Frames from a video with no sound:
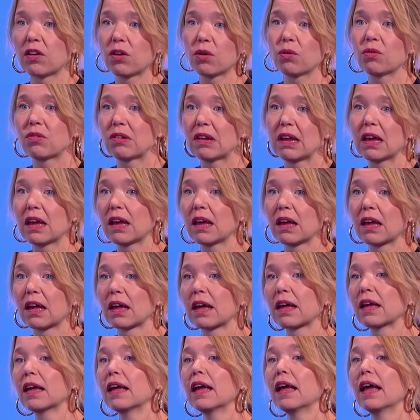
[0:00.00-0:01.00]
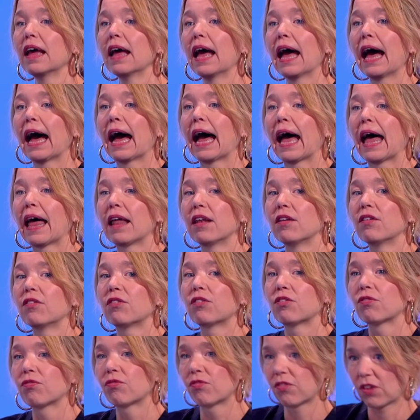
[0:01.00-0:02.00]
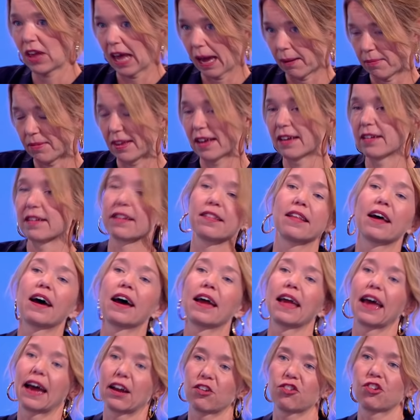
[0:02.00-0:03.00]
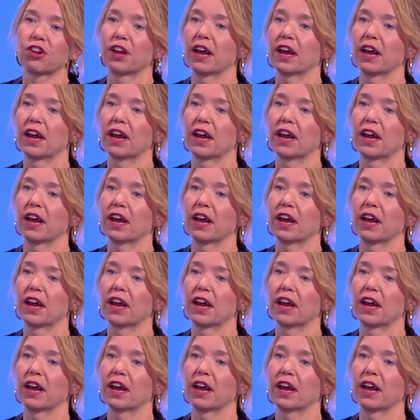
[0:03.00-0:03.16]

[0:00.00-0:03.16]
oh, dear, and kept hidden that I actually